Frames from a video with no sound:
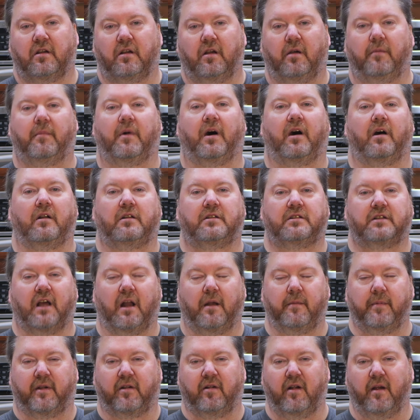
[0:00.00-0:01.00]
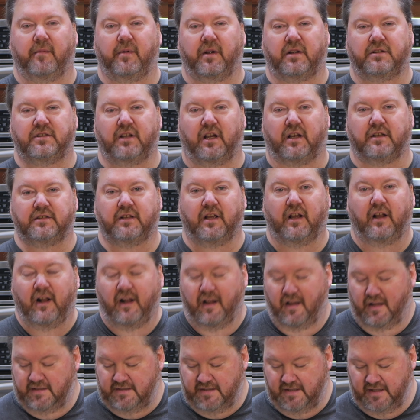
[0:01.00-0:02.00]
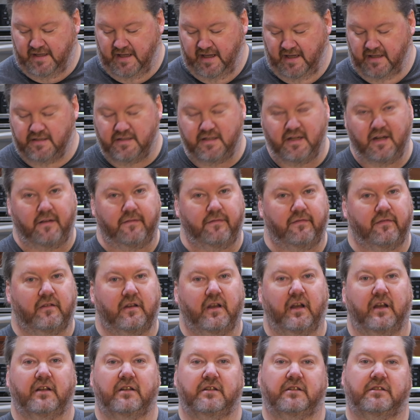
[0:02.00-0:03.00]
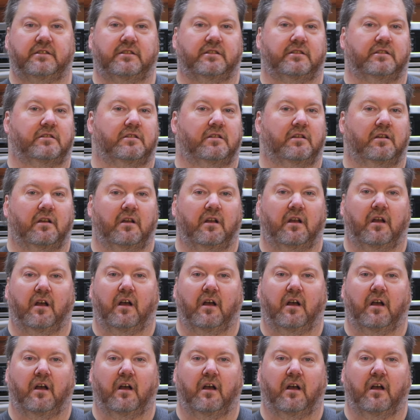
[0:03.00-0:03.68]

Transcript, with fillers: Come on, it's got to be cranberry sauce. This is the canned stuff because